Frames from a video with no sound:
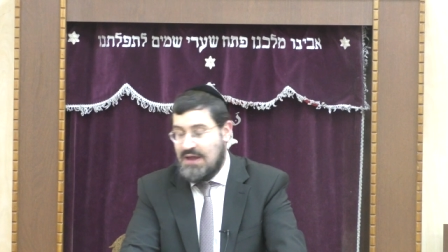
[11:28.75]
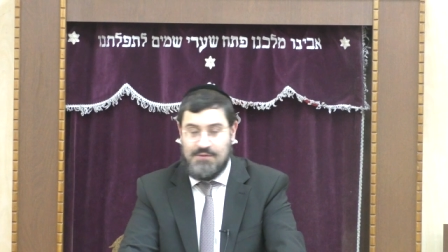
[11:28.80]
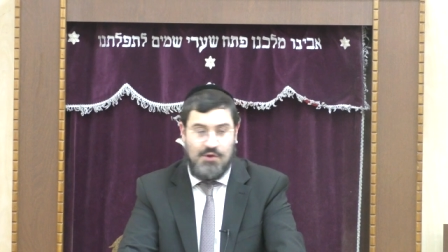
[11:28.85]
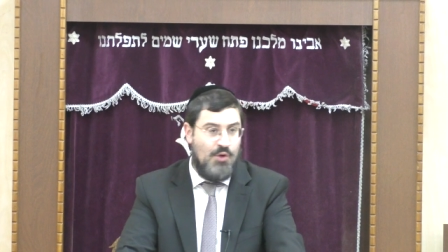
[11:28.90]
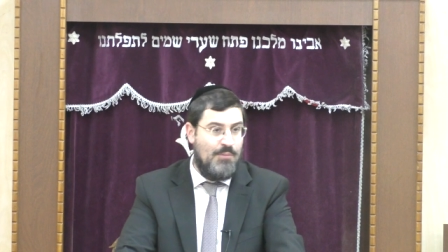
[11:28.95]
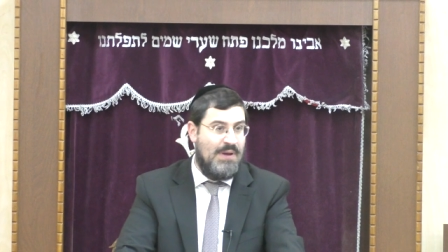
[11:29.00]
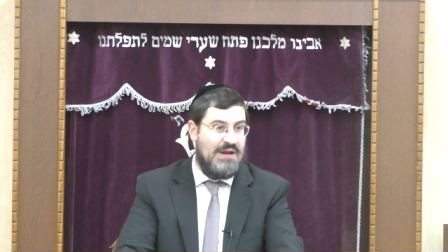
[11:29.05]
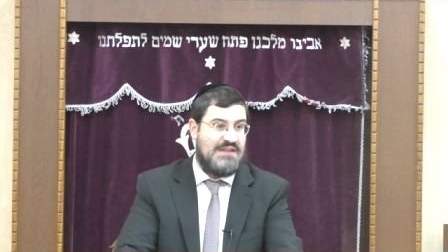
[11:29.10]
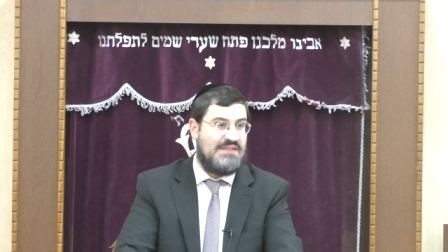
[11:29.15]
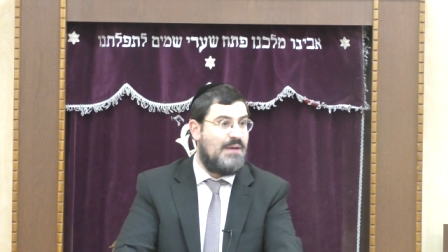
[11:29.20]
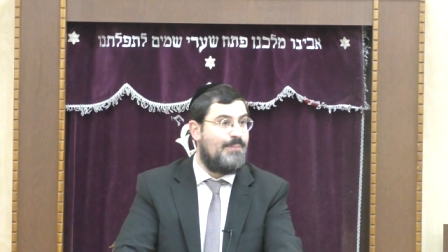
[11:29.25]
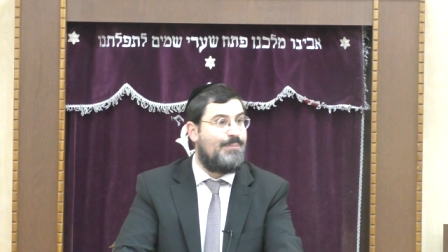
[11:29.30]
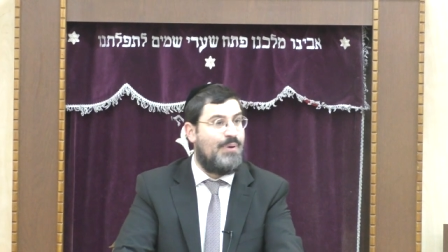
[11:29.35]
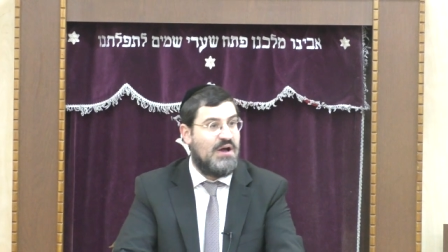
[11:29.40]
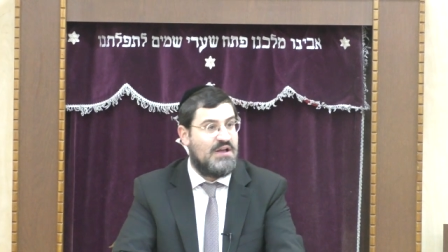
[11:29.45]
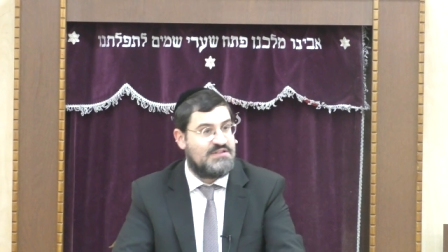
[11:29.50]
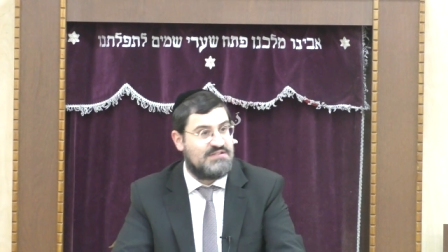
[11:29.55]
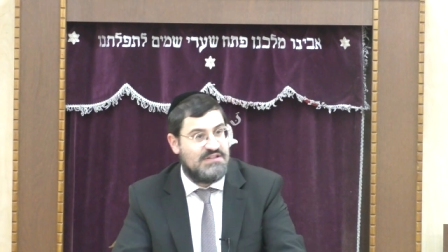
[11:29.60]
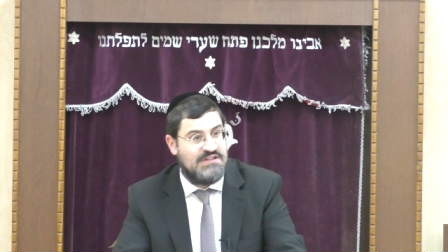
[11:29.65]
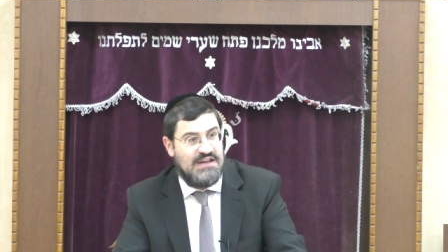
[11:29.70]
I know many of them
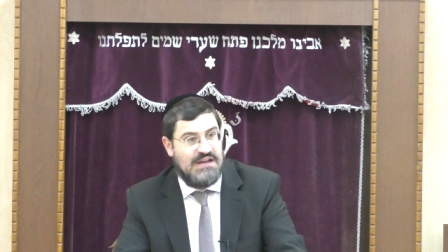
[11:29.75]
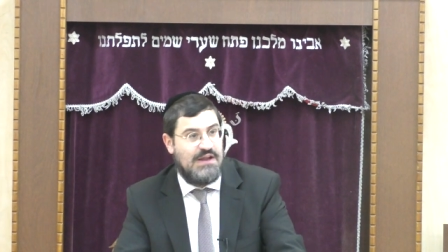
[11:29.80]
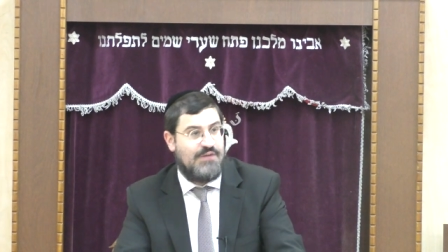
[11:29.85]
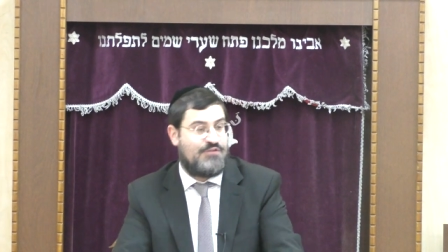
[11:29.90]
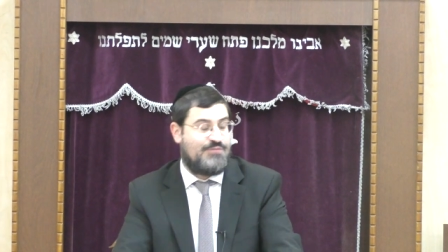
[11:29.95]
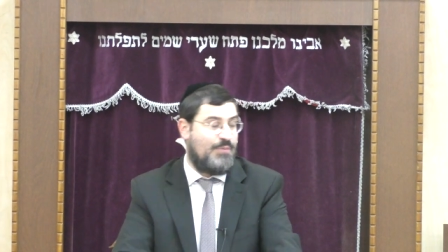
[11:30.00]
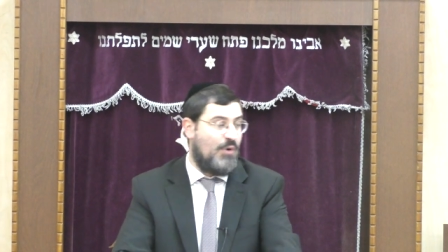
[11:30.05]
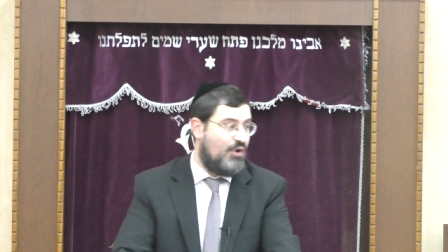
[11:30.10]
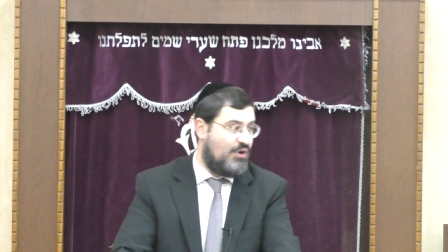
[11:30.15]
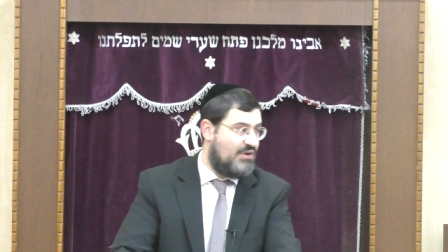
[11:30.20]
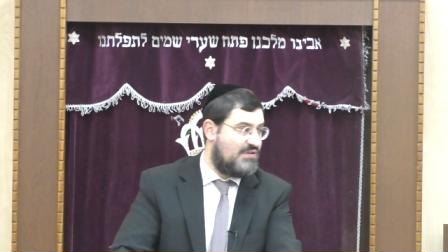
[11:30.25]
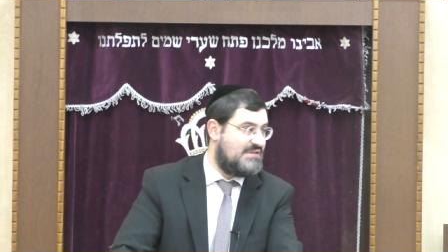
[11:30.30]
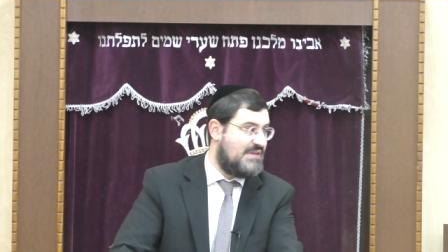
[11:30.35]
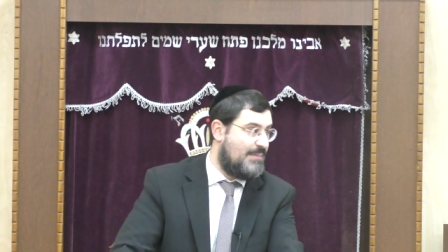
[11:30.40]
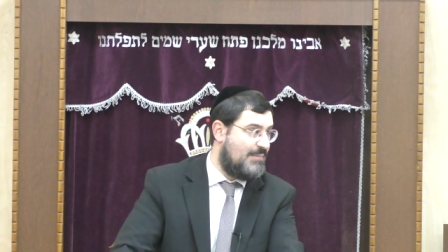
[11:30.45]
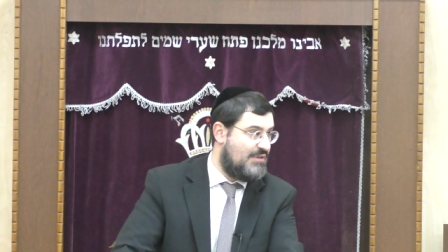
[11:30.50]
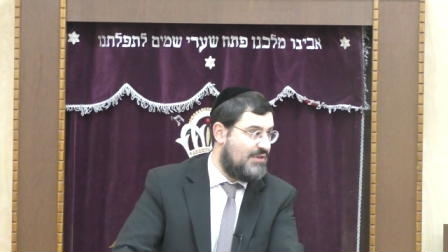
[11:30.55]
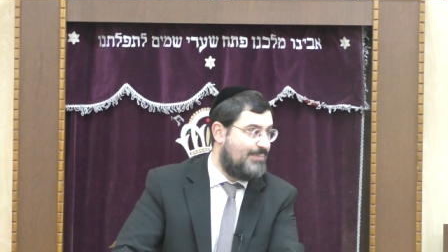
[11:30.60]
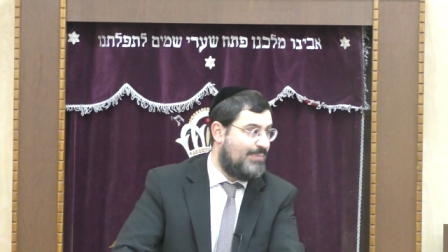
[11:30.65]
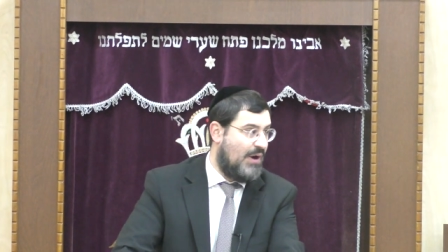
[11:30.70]
personally, and I've spoken to
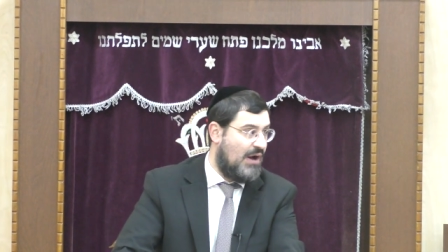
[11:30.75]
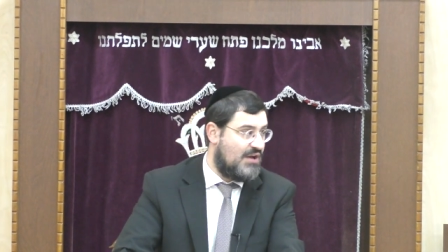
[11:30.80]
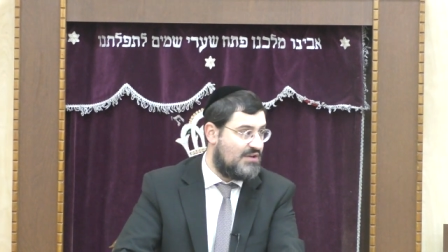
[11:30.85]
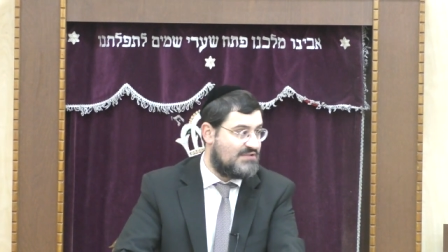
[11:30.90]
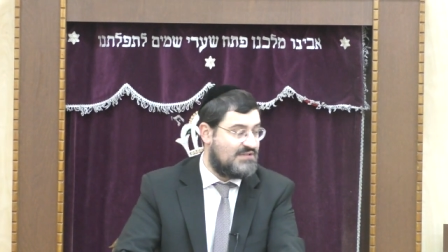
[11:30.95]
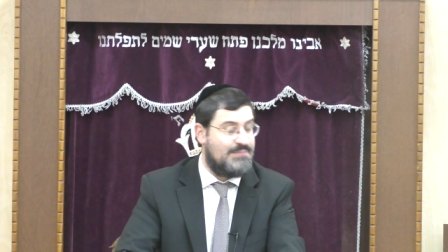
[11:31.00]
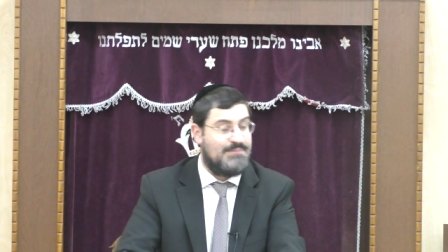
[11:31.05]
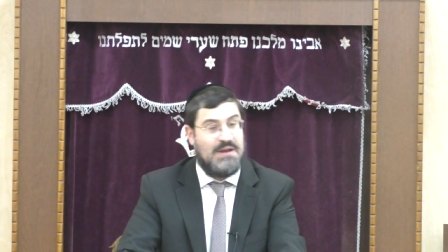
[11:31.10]
them in the past,